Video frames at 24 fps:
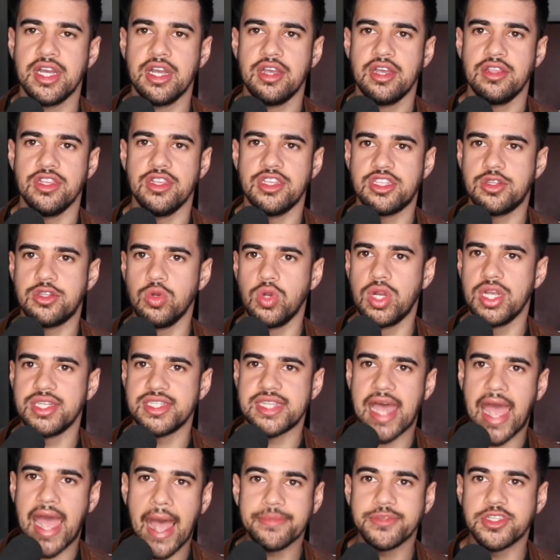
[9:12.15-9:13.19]
The students
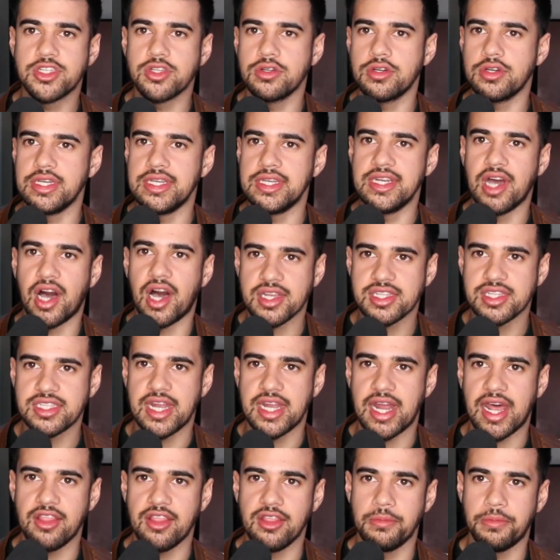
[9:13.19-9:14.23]
absolutely knocked it
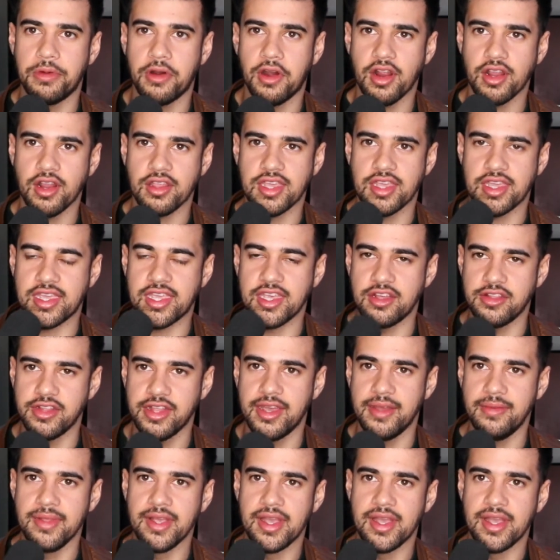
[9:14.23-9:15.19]
out of the park, they killed it.